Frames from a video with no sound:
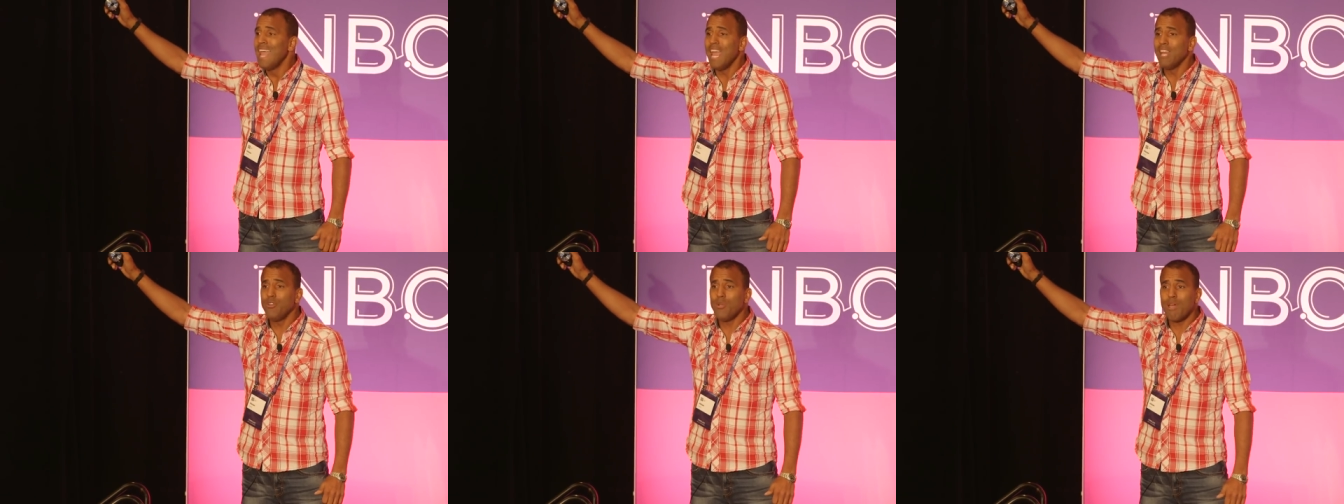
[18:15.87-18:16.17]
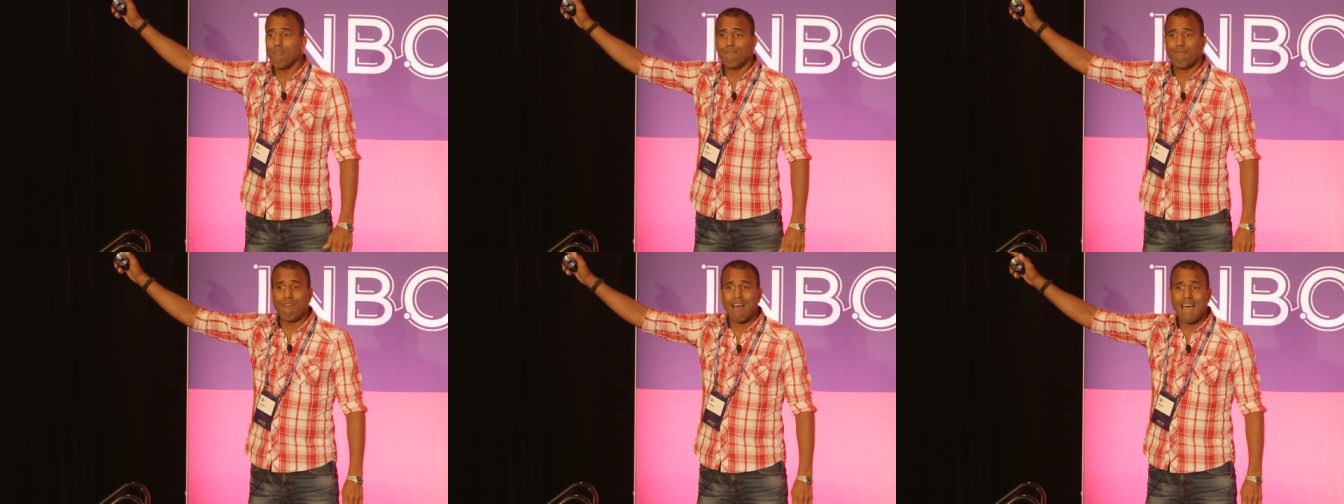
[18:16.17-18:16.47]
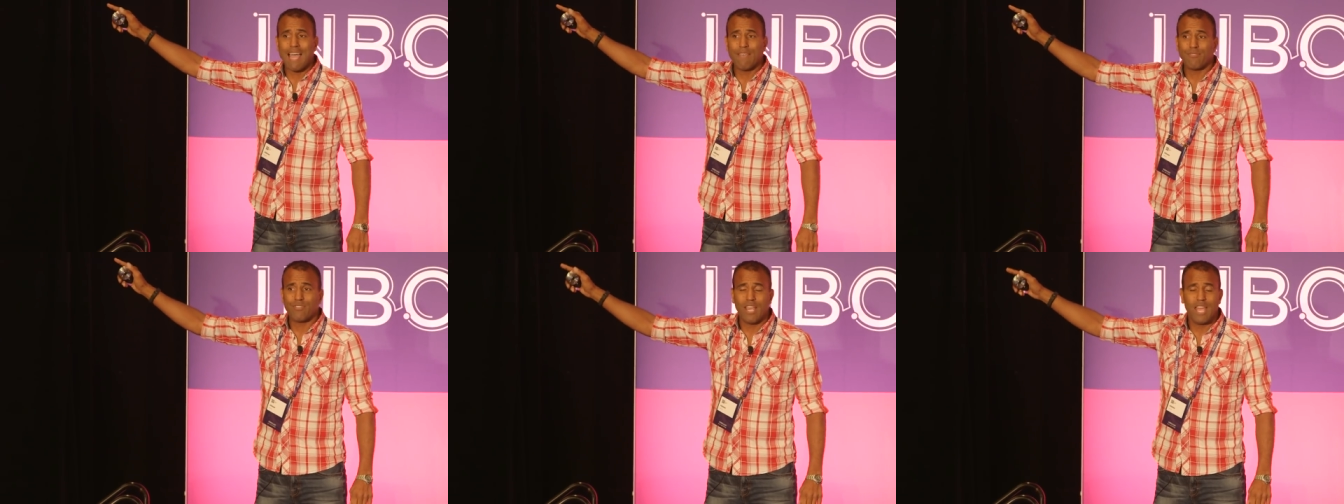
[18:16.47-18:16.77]
And you have
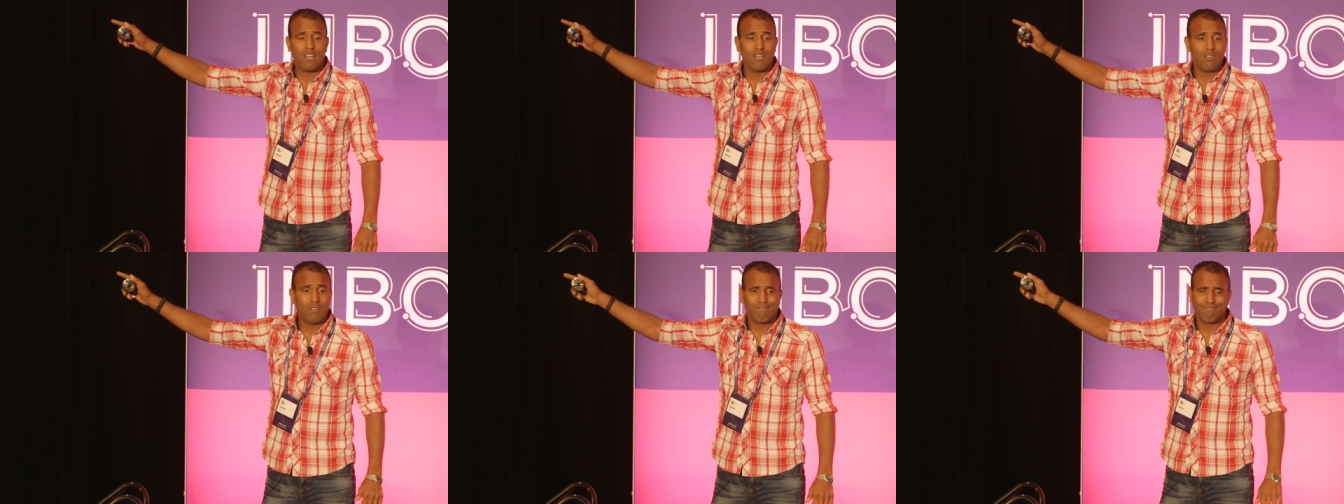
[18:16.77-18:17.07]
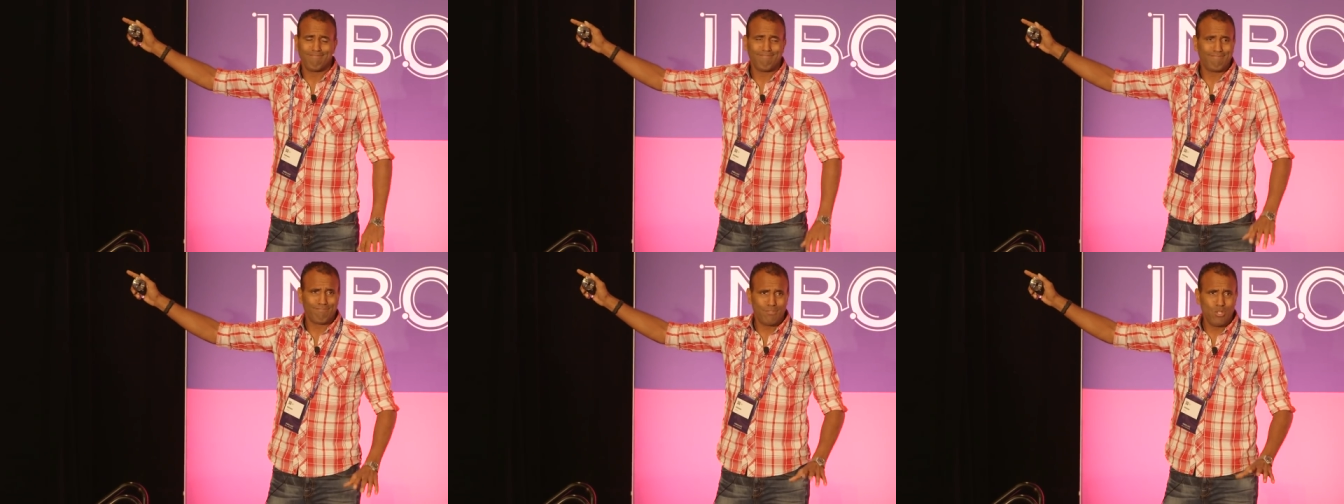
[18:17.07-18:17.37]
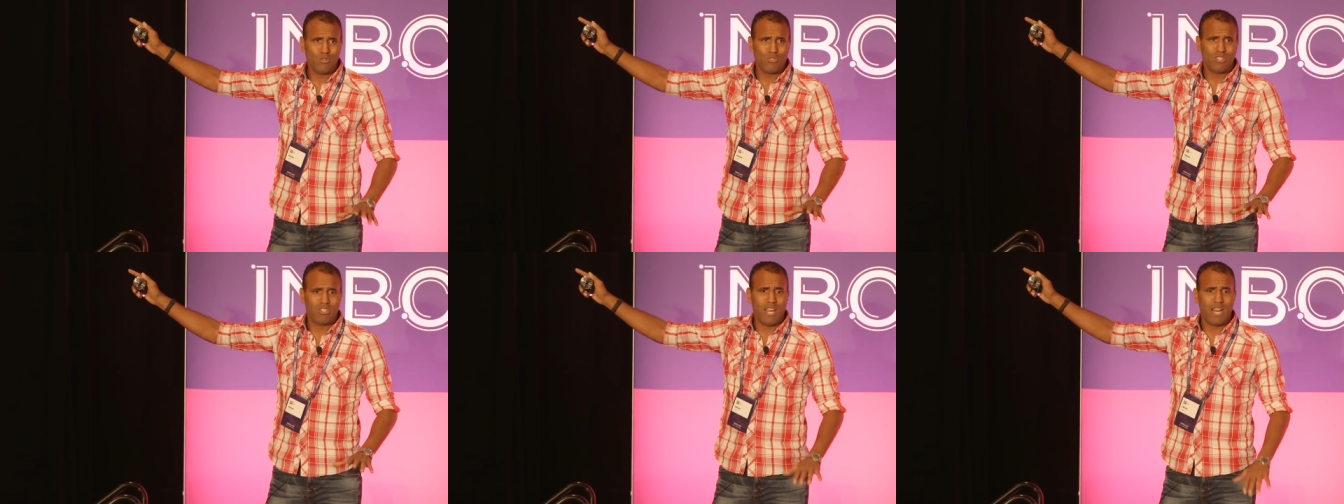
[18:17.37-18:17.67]
five, ten,
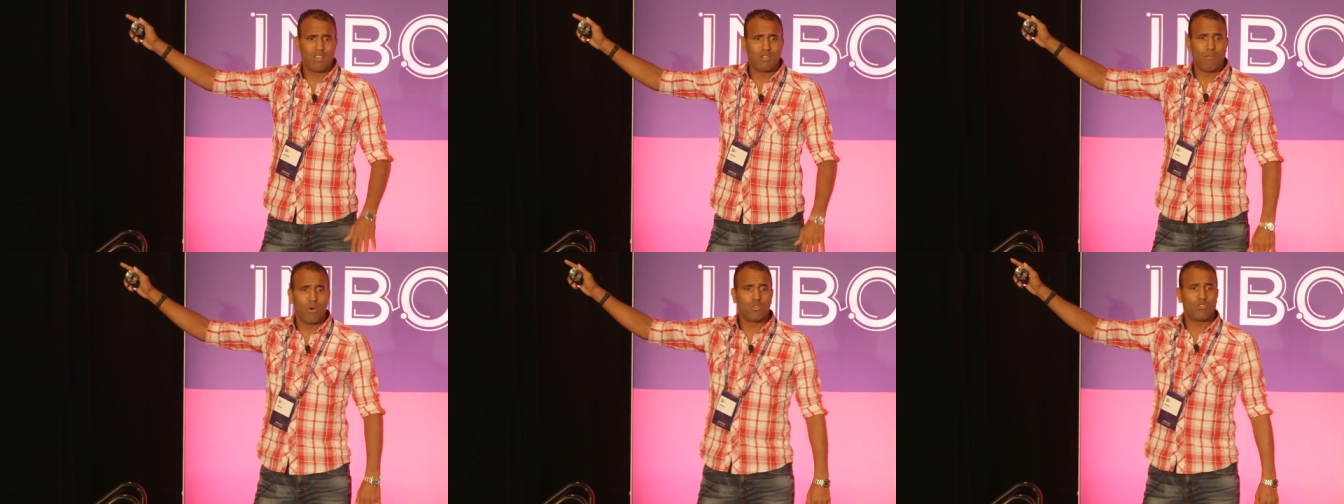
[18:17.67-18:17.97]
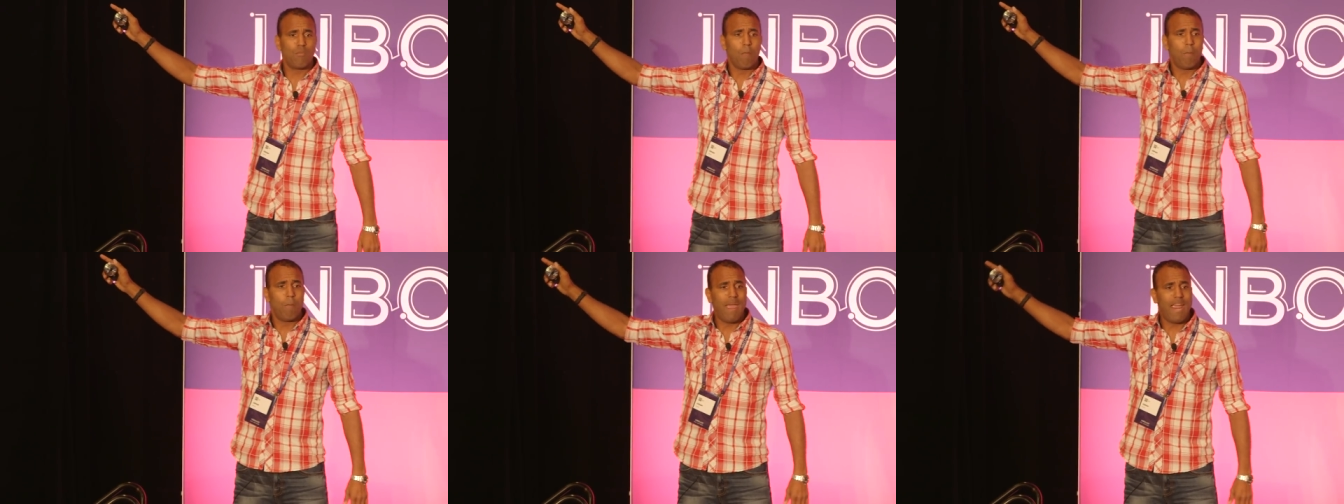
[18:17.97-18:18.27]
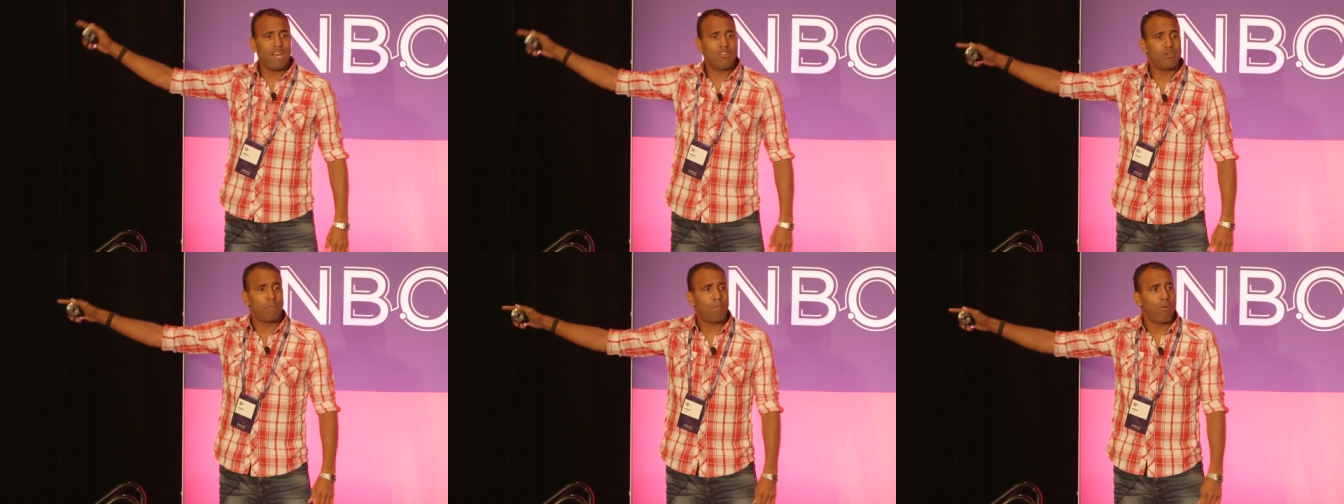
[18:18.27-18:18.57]
usually ten at the most
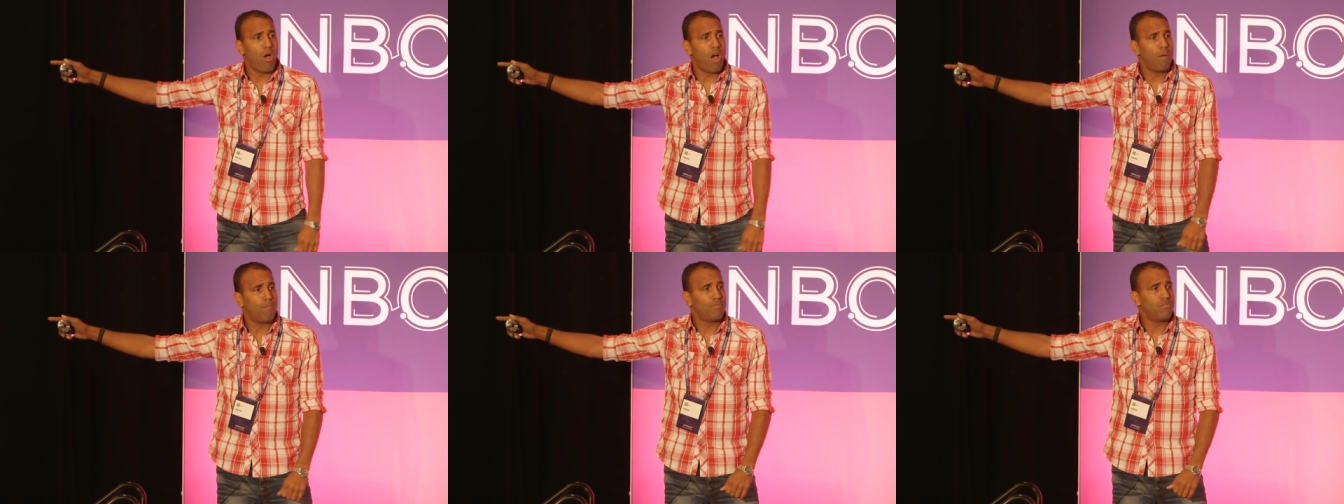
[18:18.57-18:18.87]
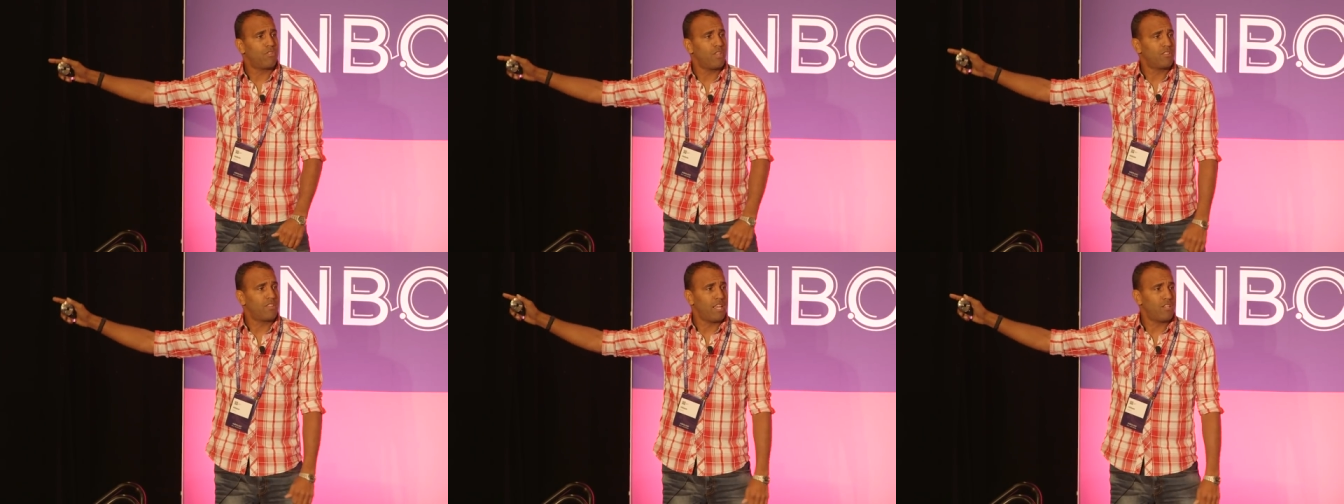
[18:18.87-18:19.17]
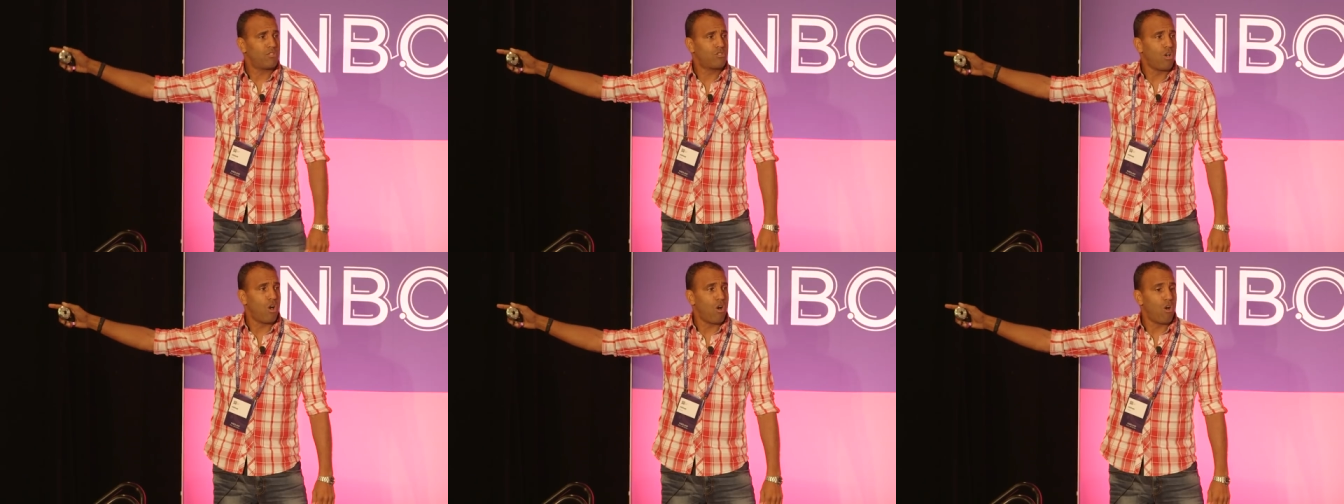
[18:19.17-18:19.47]
major problems that
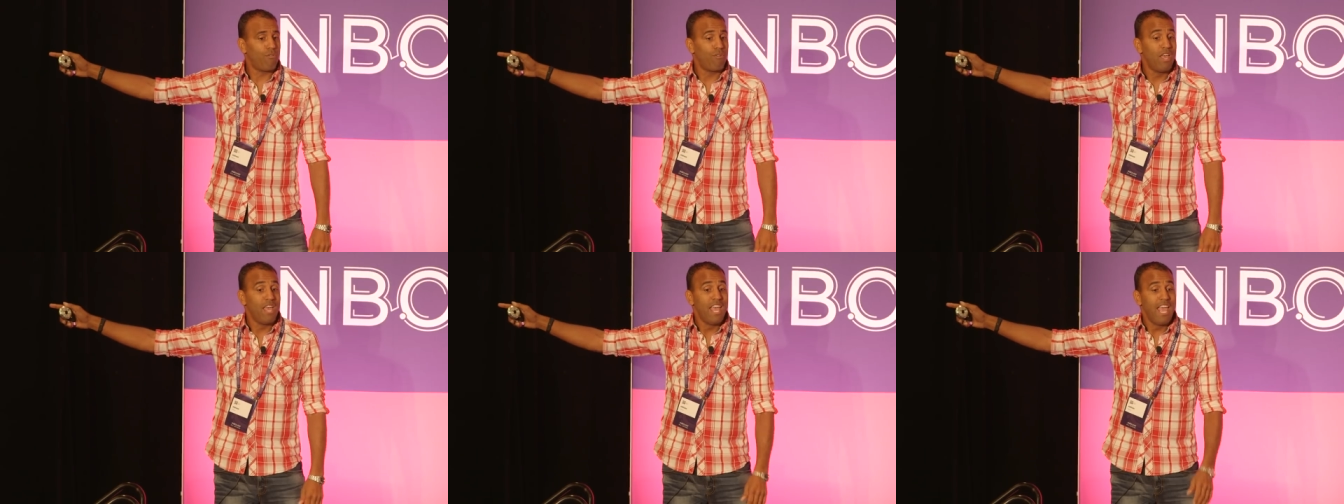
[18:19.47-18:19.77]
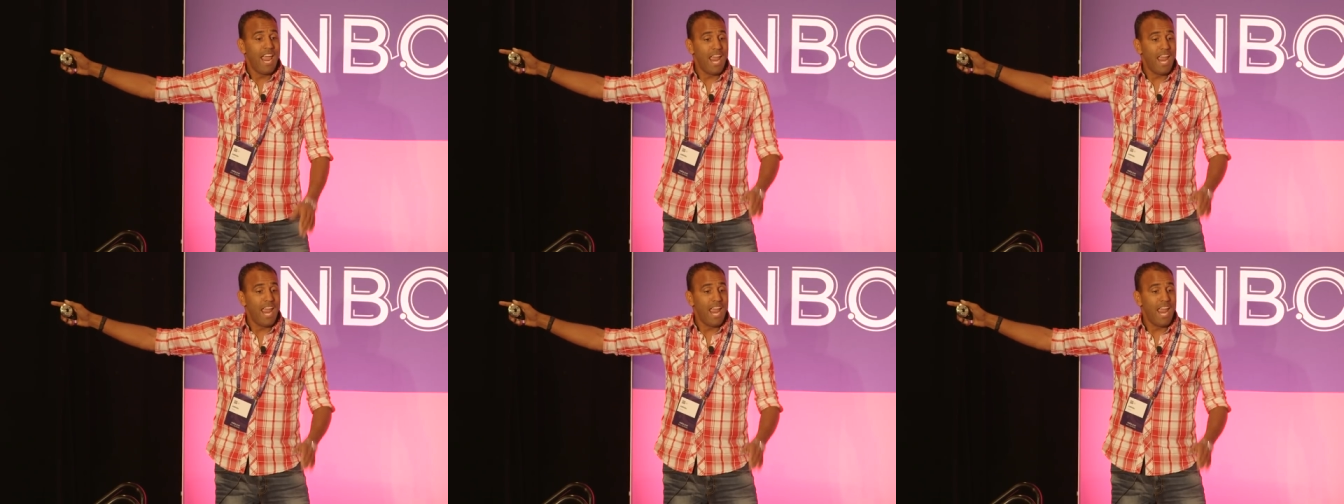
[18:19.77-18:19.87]
they solve.